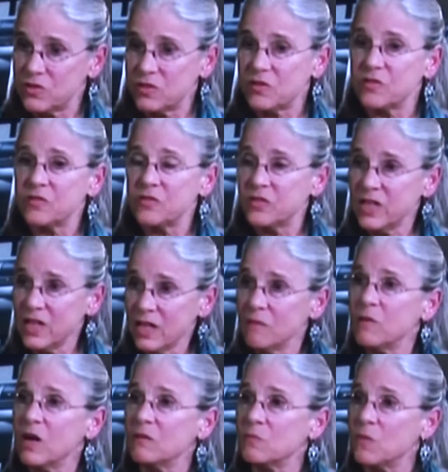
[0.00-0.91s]
to think
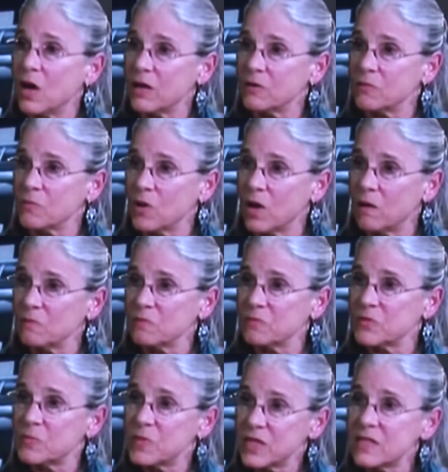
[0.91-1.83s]
about modern
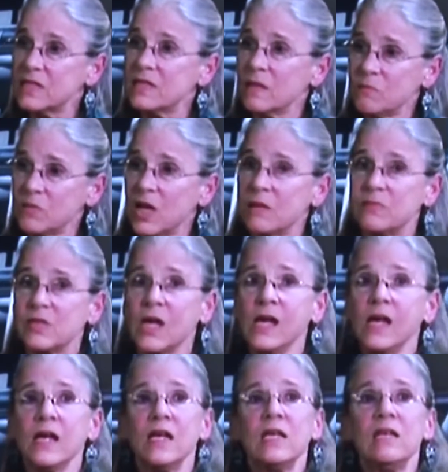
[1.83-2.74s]
problems, because sometimes
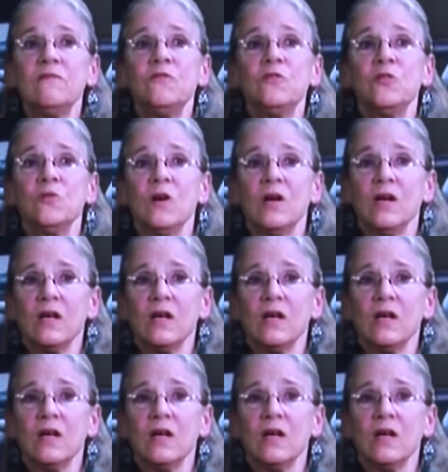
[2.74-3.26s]
if you